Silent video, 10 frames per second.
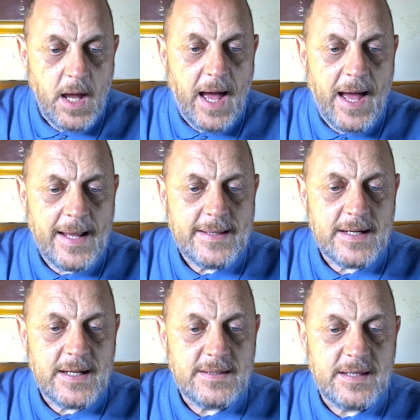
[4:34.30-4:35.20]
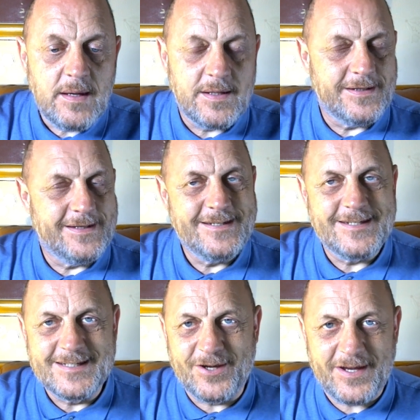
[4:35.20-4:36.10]
And in an attempt, this
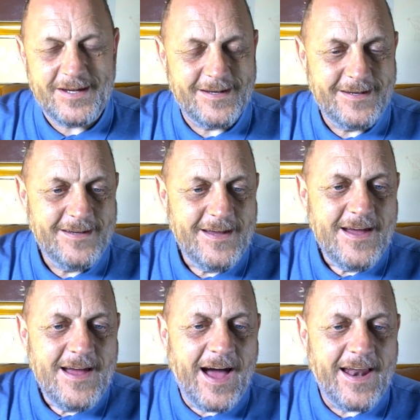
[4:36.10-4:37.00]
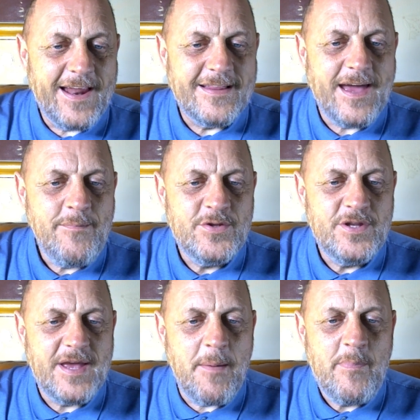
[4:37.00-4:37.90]
is great, right? And an attempt to
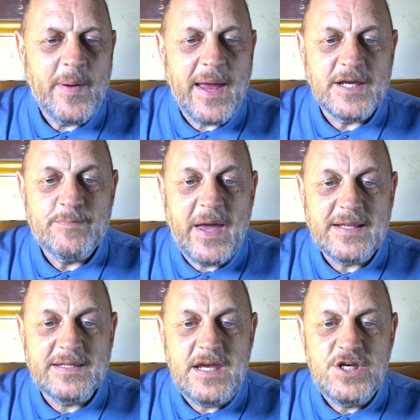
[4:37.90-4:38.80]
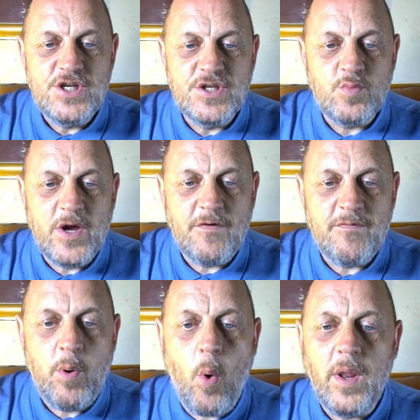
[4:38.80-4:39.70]
temper expectations with
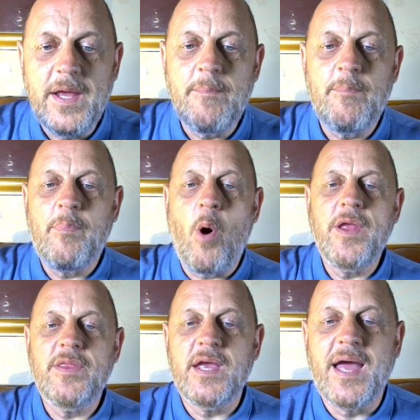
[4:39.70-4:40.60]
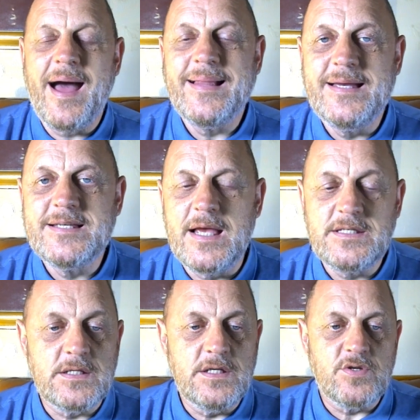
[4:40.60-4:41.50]
polling pointing at a
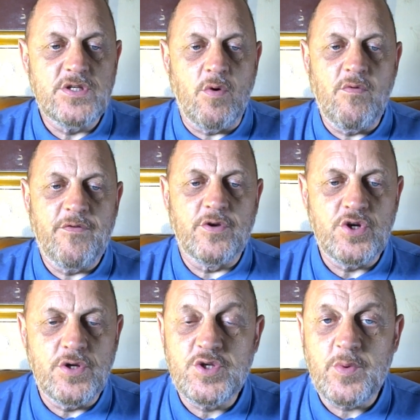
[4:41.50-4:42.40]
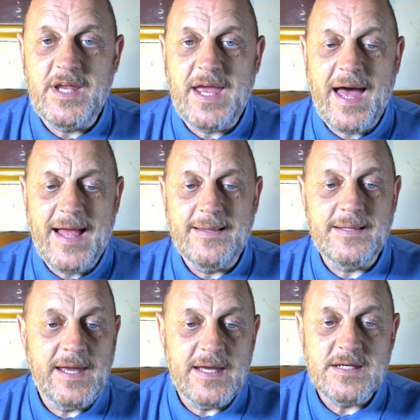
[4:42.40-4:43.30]
disastrous result for John Swinney and
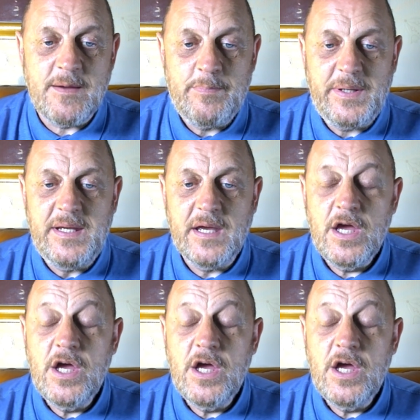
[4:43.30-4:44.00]
the SNP.